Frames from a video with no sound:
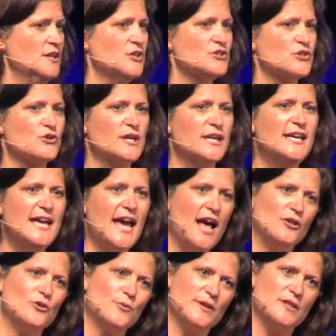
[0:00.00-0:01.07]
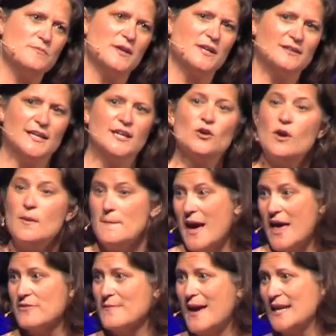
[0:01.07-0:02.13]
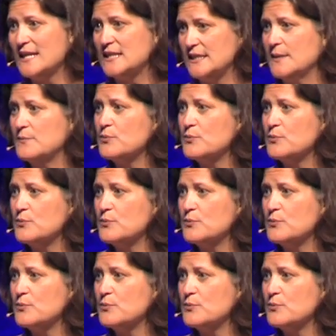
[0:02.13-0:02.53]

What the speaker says: so that he algorithmically or mathematically